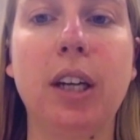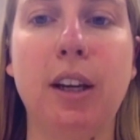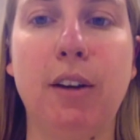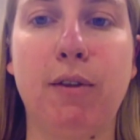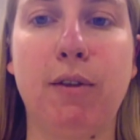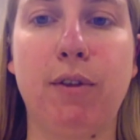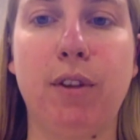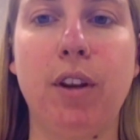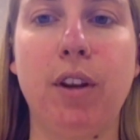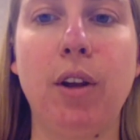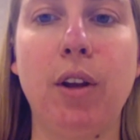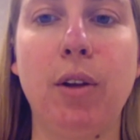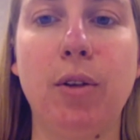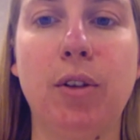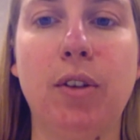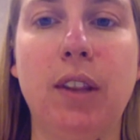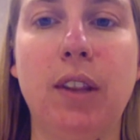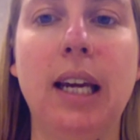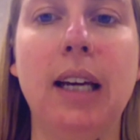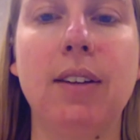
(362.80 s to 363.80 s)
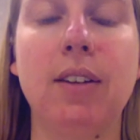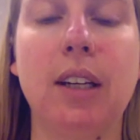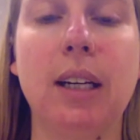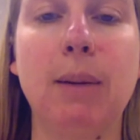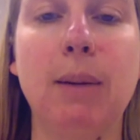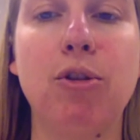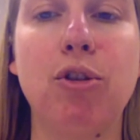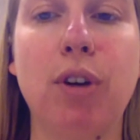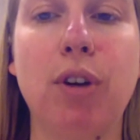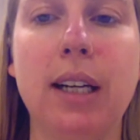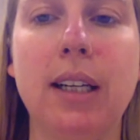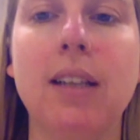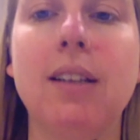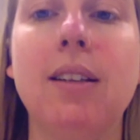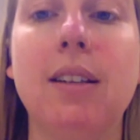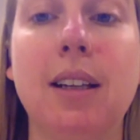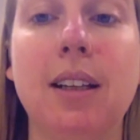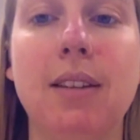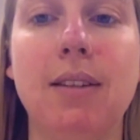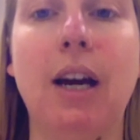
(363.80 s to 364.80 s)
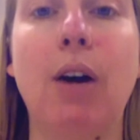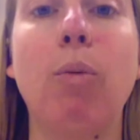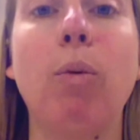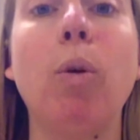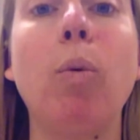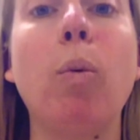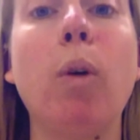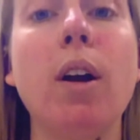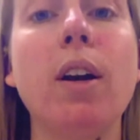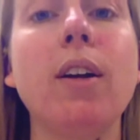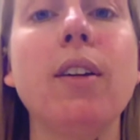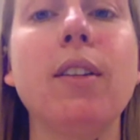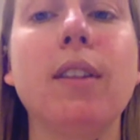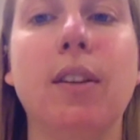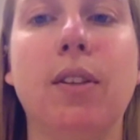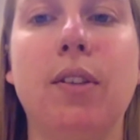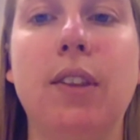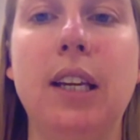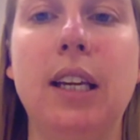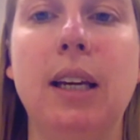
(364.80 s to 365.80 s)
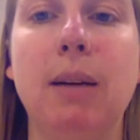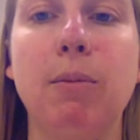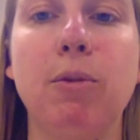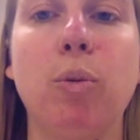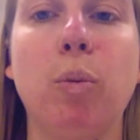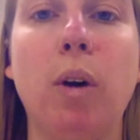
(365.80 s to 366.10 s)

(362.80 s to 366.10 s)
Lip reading: for those things and I'm trying to tease out, well, what are the themes?